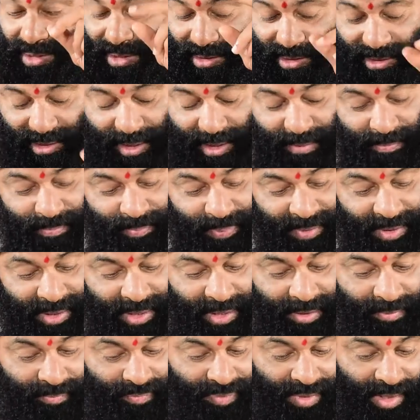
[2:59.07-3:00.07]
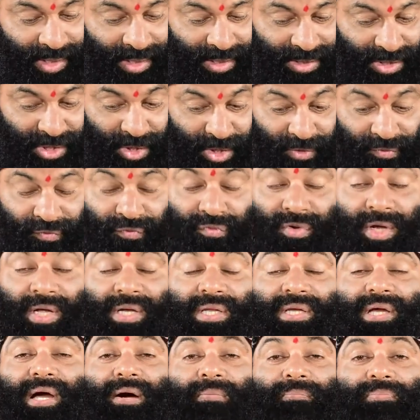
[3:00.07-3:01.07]
The company the
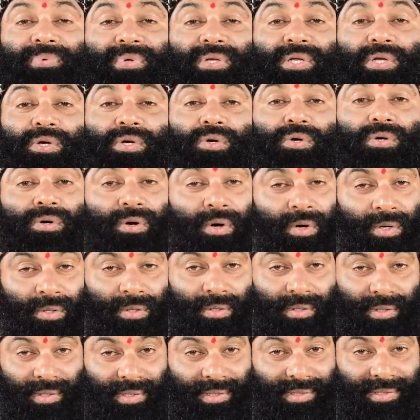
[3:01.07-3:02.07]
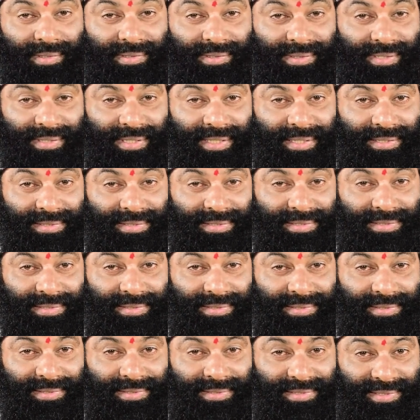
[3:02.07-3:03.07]
Fiat company owner yes,
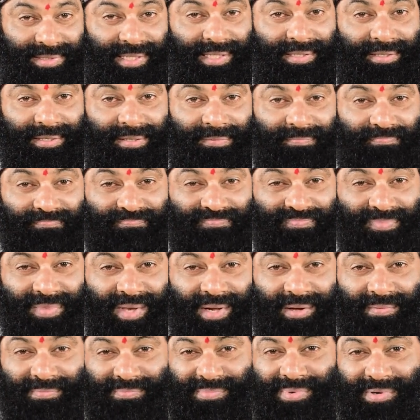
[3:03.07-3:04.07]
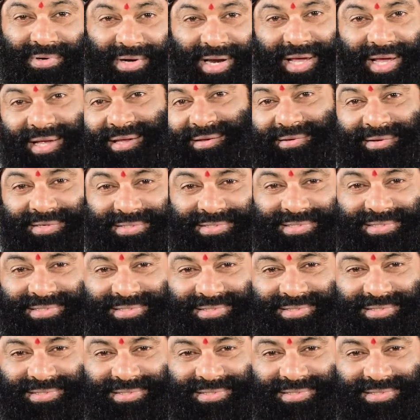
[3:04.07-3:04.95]
said miracles,